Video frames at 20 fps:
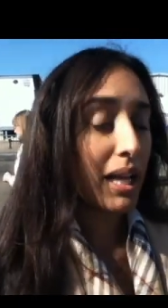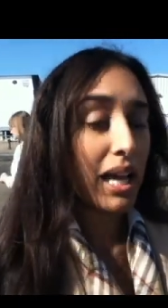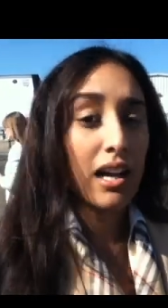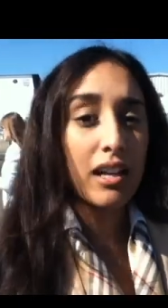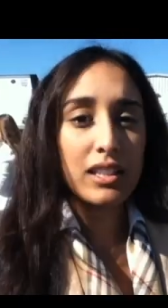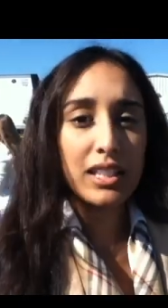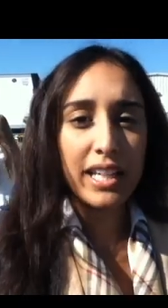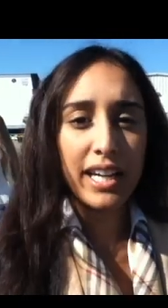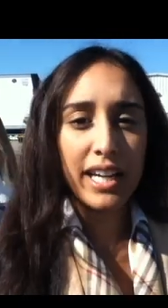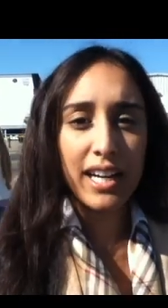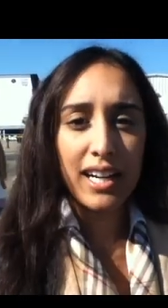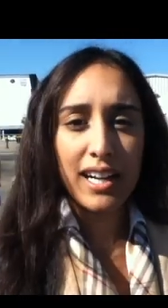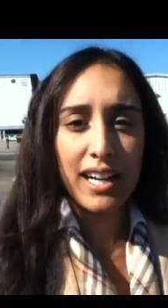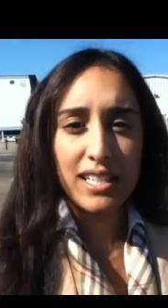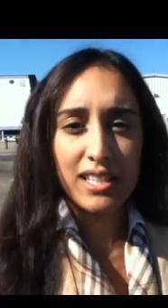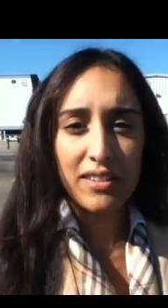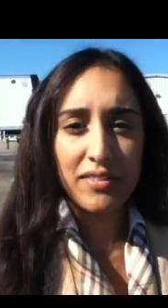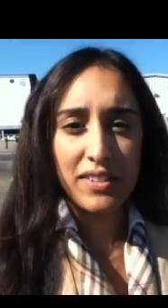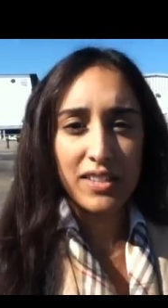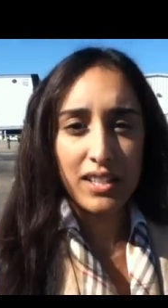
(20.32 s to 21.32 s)
healthcare,
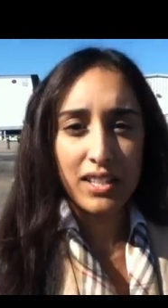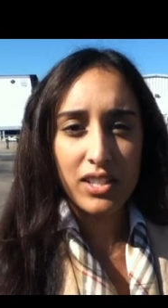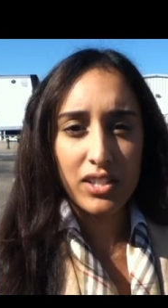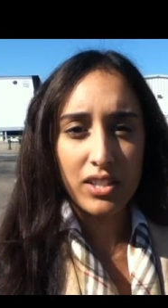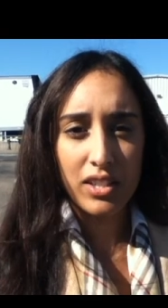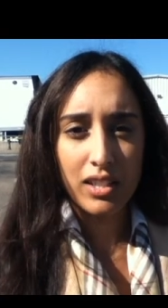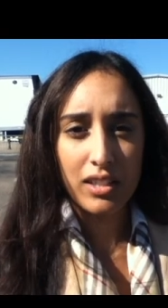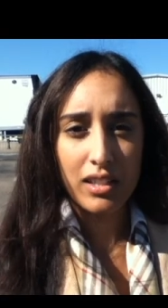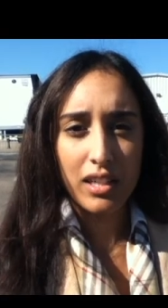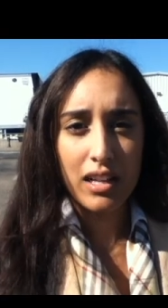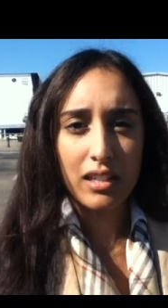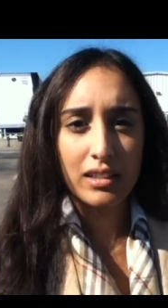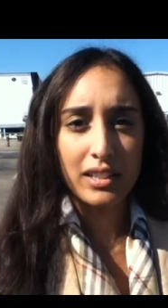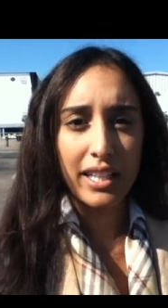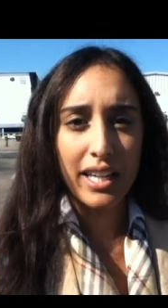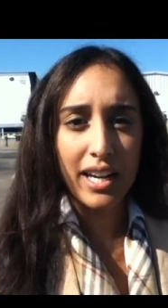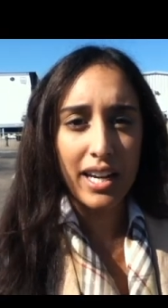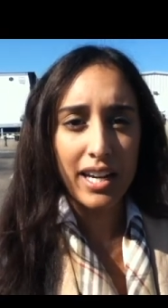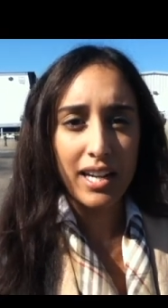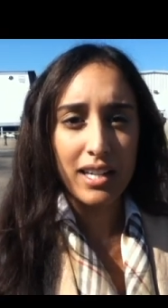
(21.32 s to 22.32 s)
as a physician,
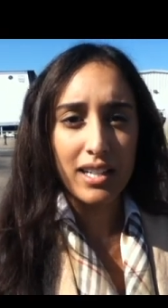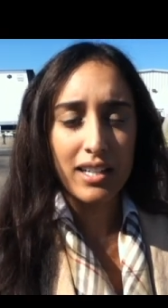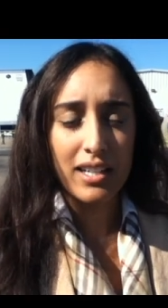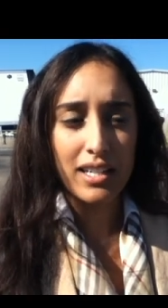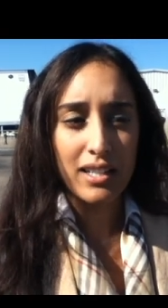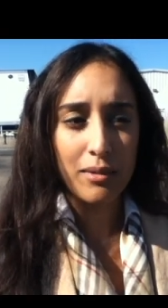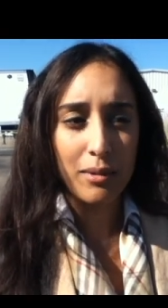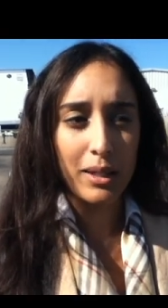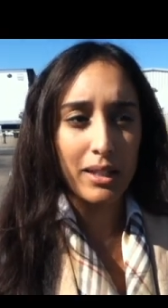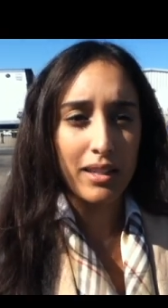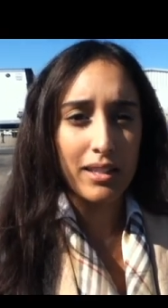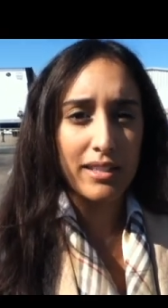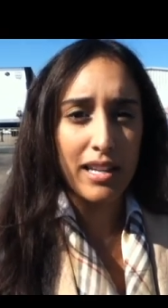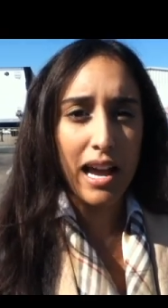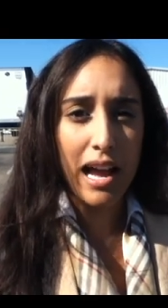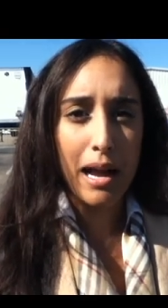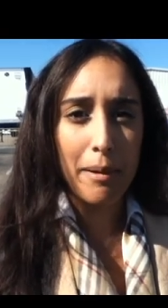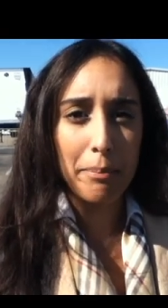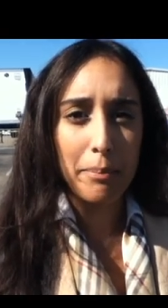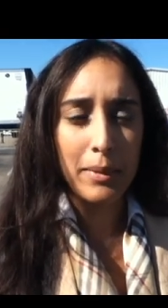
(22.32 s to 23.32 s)
healthcare is one of the
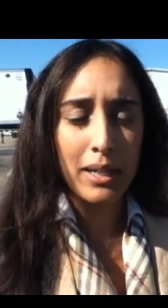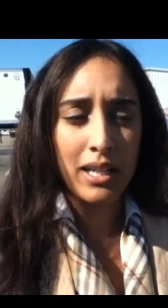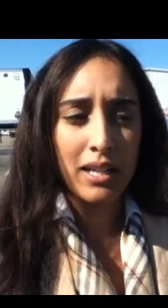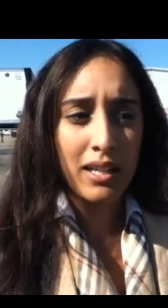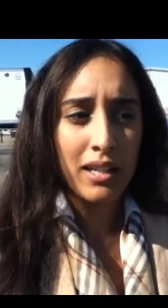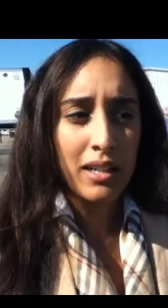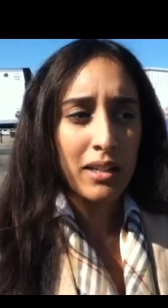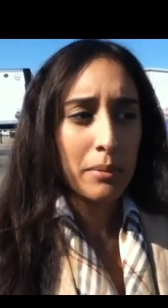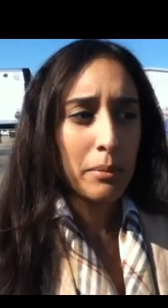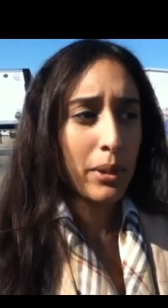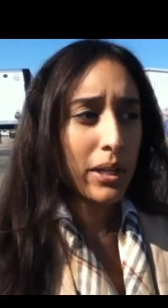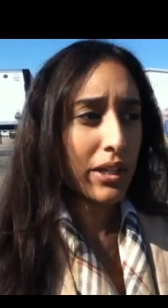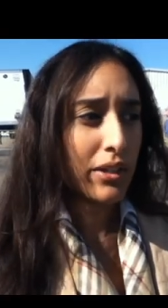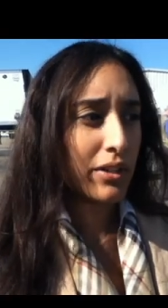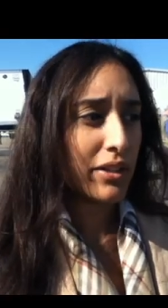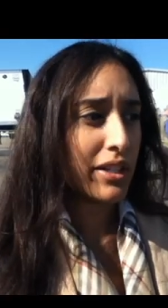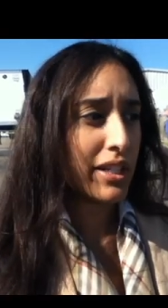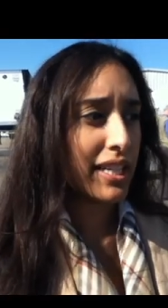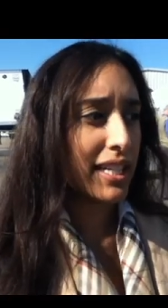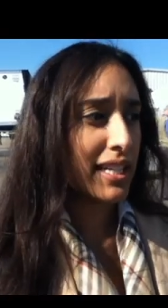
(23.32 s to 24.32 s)
top
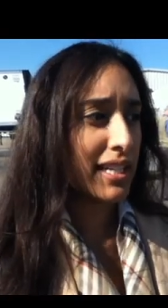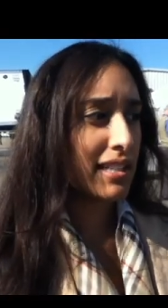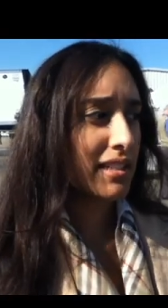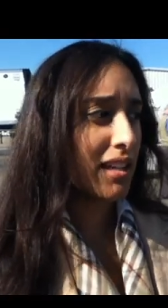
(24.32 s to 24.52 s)
priorities.